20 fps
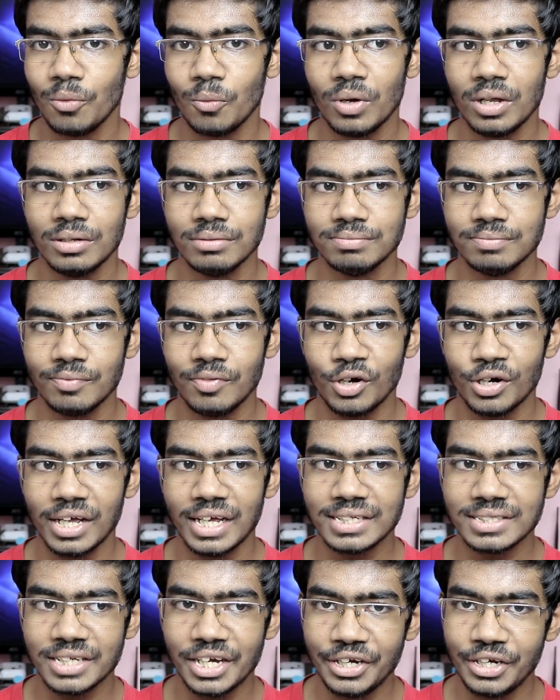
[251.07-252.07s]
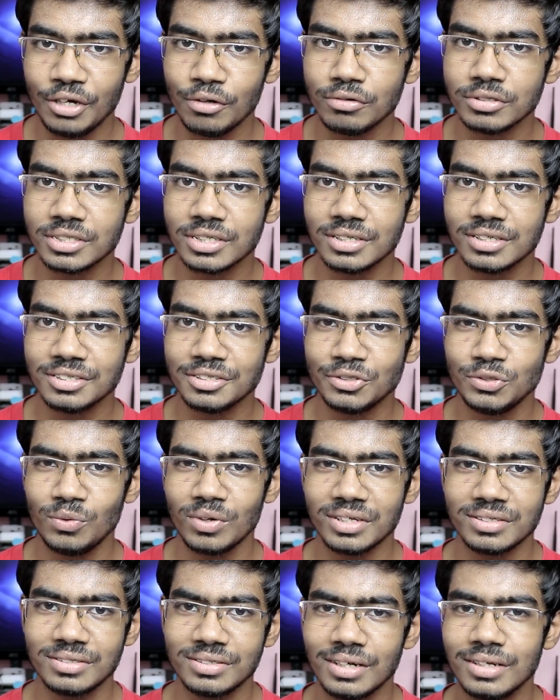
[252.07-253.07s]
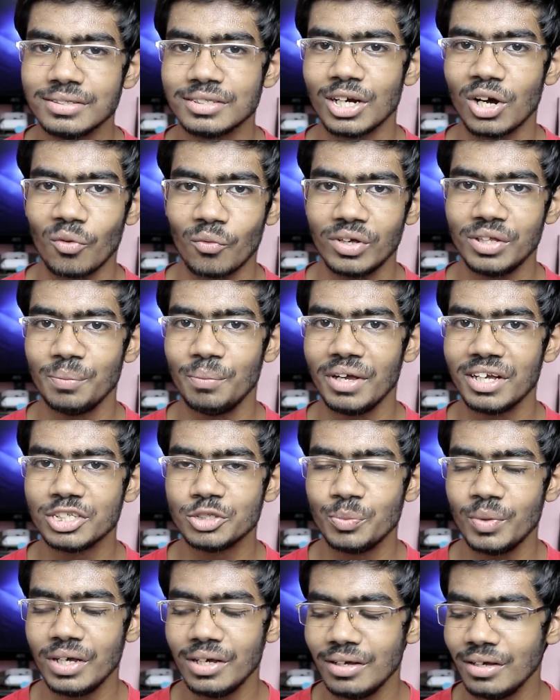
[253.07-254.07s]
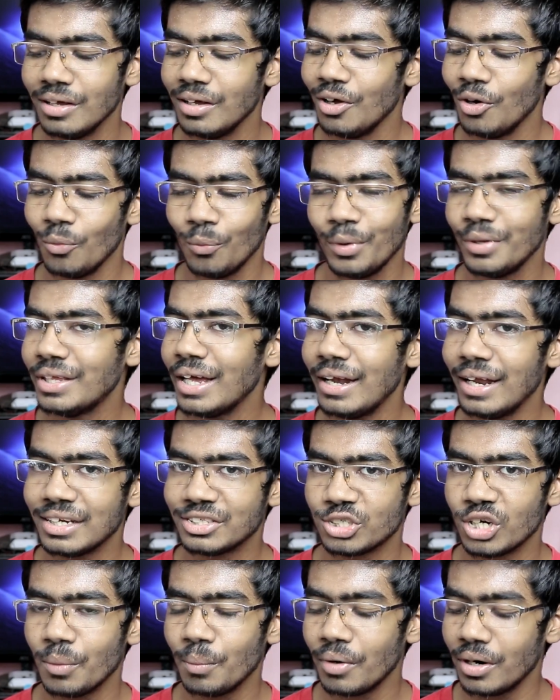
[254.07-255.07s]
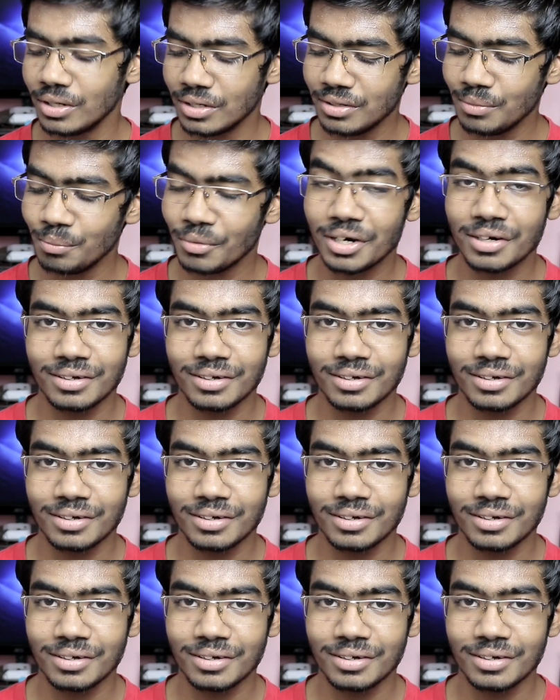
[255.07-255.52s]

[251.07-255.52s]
Well, for A8 users you are still stuck with Bixby with that extra button,